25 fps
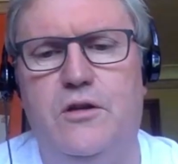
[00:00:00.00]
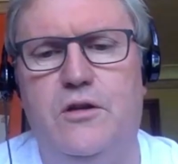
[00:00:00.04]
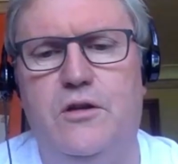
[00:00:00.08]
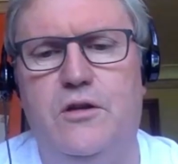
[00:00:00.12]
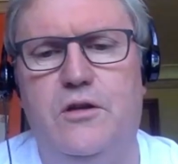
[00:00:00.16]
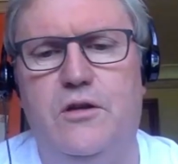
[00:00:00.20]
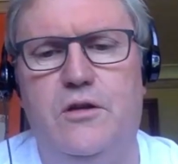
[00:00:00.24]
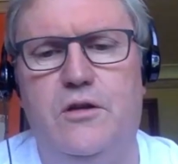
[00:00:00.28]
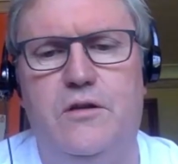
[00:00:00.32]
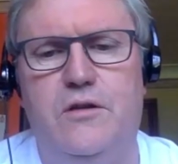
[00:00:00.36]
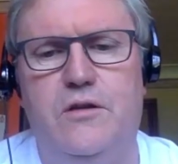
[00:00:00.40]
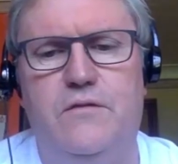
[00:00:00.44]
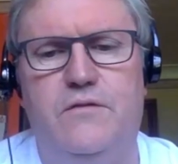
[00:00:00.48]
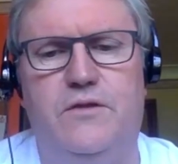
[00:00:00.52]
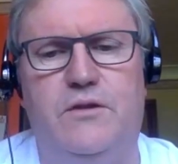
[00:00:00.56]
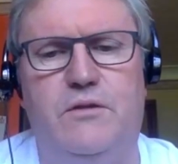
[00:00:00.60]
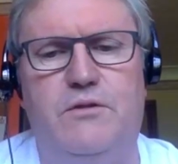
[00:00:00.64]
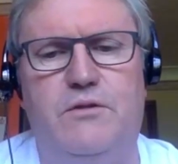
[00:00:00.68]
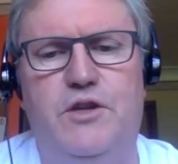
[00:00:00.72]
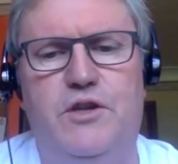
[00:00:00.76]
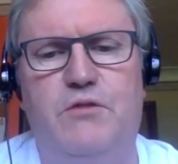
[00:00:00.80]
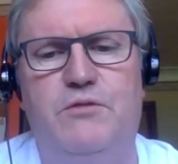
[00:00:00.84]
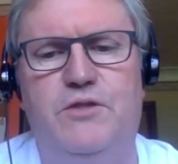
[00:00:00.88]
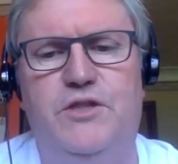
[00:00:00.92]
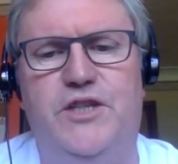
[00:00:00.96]
So are you
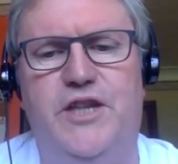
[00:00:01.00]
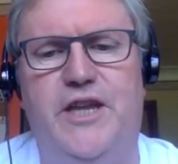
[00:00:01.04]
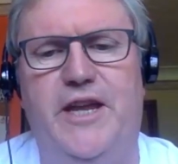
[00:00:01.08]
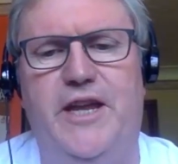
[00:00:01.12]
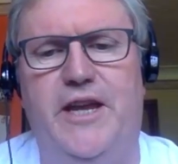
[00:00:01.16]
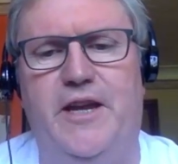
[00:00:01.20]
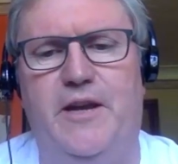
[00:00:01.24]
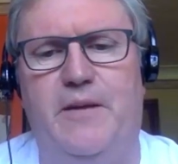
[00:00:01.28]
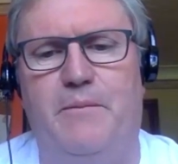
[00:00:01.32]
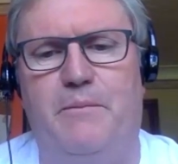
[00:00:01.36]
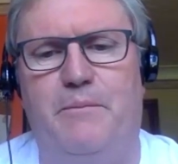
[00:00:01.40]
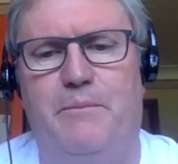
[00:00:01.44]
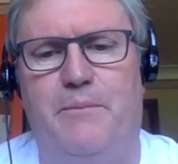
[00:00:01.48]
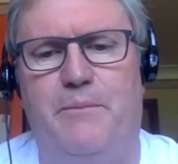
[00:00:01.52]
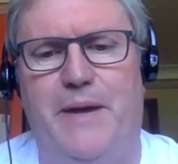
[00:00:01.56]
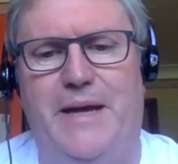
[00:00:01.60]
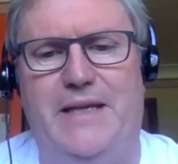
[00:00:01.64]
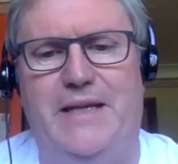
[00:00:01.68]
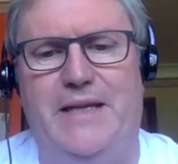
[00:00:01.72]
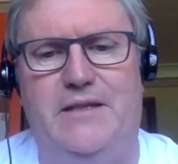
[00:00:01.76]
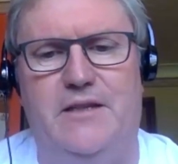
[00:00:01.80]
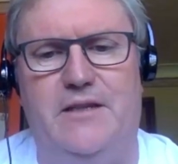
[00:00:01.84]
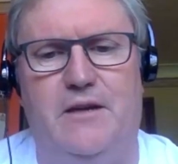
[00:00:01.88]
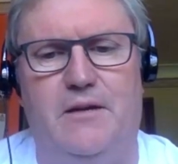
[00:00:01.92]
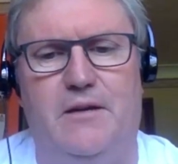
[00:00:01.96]
seeing a
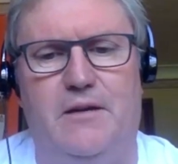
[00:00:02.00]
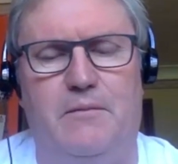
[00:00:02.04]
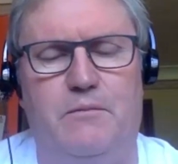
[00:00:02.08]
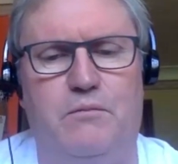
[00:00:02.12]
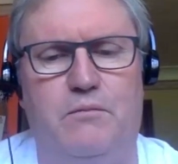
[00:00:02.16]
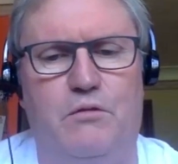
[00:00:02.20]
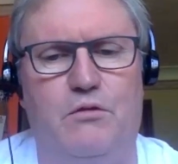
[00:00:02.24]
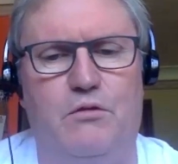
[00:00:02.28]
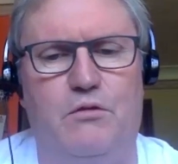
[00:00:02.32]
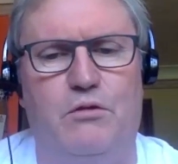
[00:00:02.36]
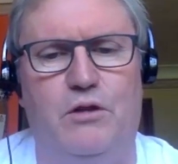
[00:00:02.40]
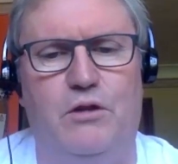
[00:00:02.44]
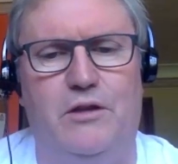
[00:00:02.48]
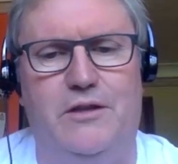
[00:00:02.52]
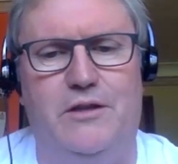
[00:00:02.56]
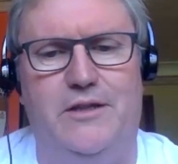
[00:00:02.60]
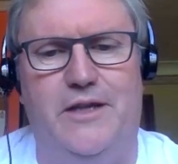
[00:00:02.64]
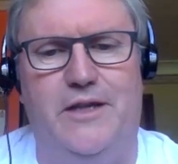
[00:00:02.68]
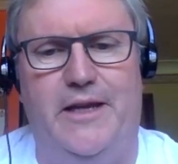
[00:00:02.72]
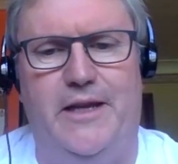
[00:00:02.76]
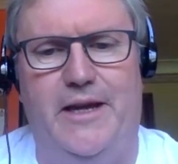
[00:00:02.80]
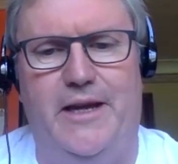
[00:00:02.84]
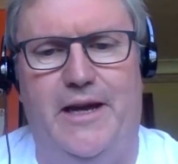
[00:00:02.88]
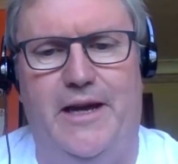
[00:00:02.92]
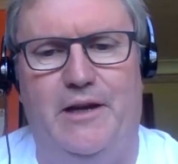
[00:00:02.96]
better
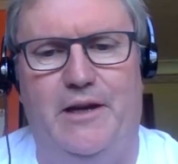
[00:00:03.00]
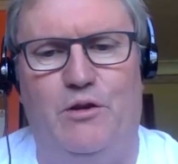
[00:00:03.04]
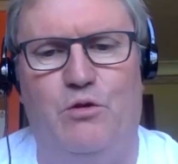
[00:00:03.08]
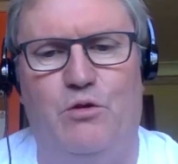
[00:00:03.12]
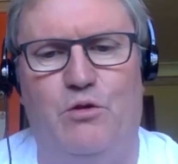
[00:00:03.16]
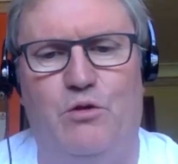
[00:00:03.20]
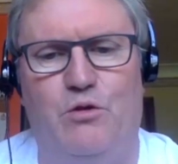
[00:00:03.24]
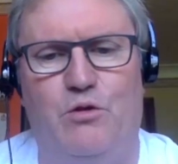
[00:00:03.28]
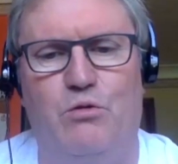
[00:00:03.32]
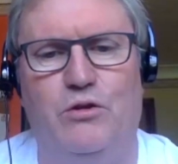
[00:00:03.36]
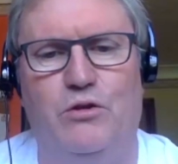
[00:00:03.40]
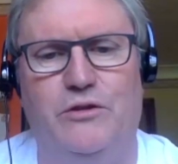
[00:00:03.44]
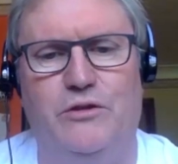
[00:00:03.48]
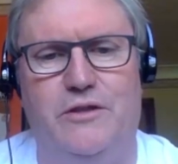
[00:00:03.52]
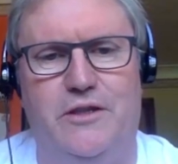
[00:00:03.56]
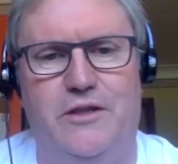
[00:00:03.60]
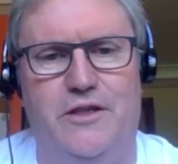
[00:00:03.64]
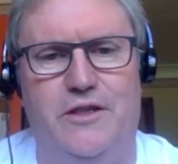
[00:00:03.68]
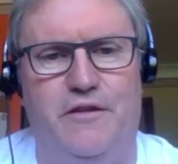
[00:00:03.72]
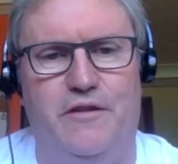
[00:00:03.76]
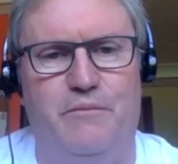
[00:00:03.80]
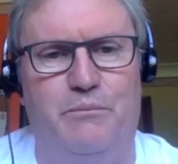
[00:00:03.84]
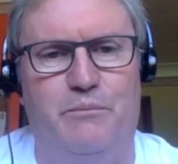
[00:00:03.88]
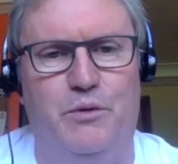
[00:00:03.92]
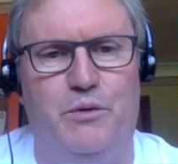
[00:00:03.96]
quality and quantity
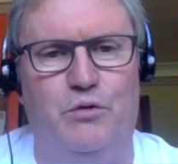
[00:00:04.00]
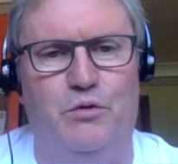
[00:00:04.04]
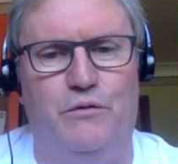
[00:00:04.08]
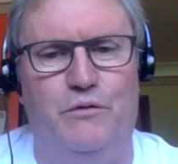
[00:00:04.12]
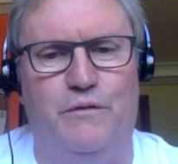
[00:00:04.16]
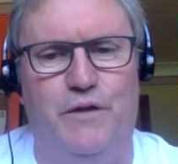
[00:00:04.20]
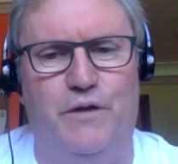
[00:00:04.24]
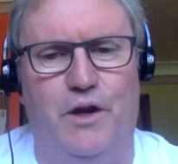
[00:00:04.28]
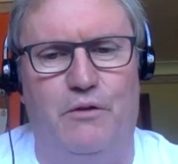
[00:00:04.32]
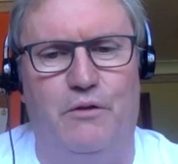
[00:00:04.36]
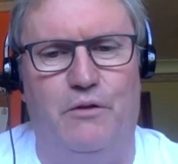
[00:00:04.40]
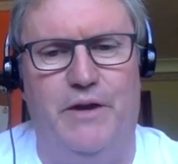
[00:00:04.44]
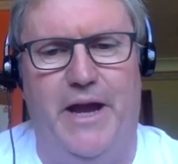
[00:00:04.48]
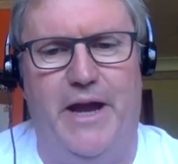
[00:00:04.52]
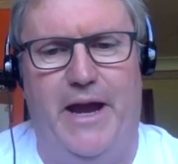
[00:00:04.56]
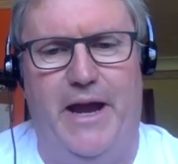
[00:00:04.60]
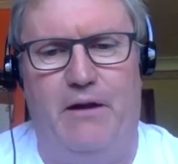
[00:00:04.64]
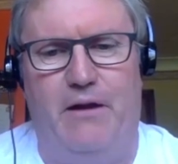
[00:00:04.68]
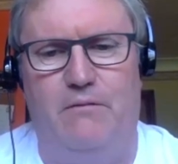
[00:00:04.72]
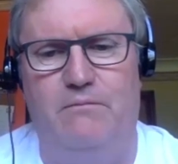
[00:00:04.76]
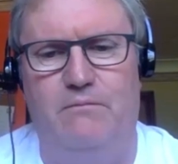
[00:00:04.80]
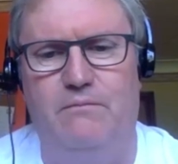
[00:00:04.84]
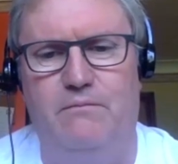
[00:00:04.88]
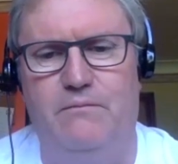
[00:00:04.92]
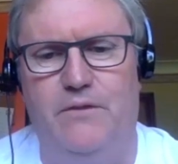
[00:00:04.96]
of board flow
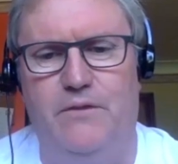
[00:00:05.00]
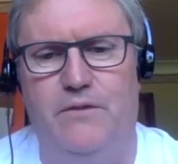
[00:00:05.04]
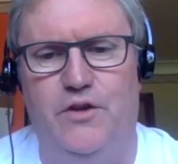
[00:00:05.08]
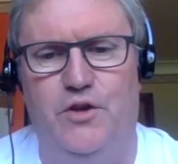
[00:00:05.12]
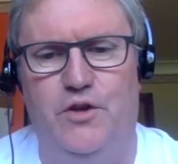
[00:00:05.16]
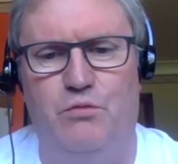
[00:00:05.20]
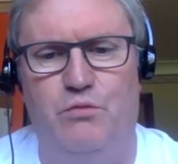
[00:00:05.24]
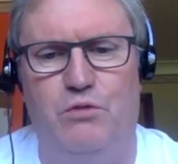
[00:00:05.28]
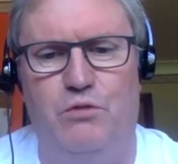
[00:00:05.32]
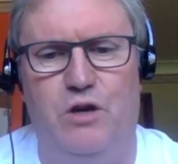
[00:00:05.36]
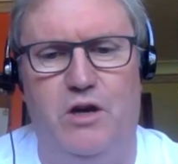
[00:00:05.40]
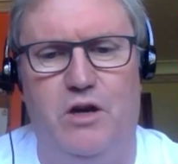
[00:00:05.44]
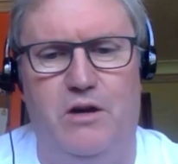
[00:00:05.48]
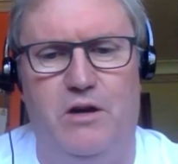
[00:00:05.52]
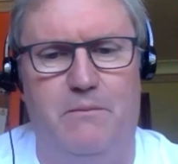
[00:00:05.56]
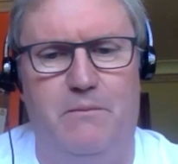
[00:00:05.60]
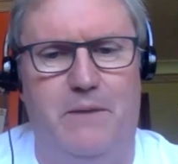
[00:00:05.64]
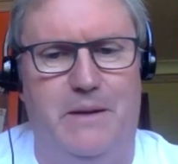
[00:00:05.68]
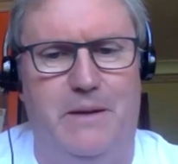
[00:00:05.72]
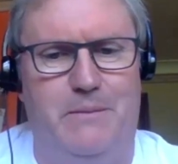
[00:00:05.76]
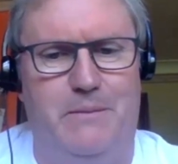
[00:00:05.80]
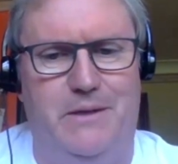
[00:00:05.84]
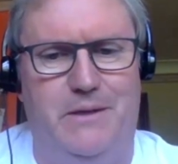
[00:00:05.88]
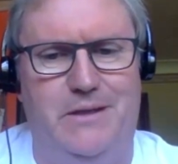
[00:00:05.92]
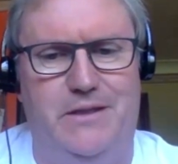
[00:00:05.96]
now than you were
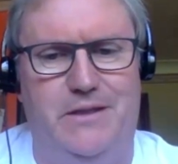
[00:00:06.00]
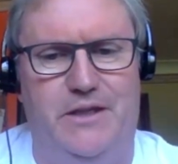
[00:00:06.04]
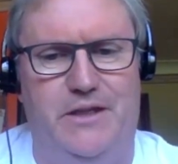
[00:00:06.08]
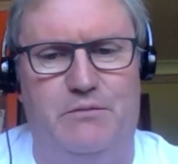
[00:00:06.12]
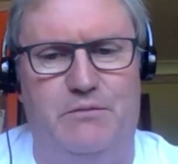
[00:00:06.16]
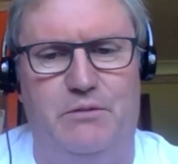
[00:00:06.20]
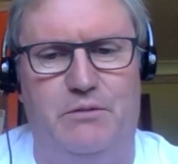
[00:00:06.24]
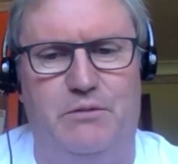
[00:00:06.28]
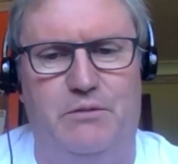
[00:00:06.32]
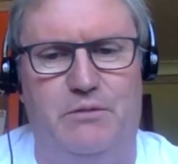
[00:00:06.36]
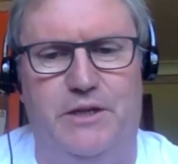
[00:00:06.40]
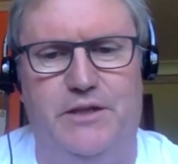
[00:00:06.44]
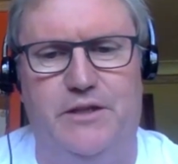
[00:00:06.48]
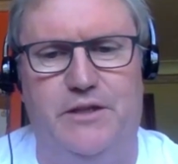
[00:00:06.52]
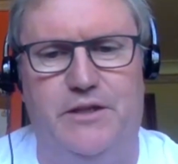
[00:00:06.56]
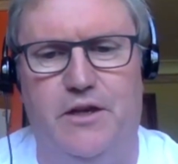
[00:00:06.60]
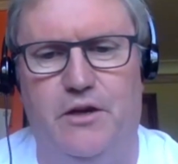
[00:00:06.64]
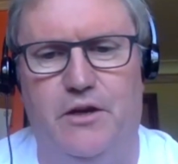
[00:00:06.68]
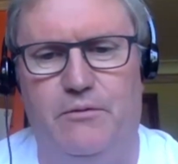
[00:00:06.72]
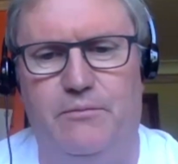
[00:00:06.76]
maybe 6 weeks ago?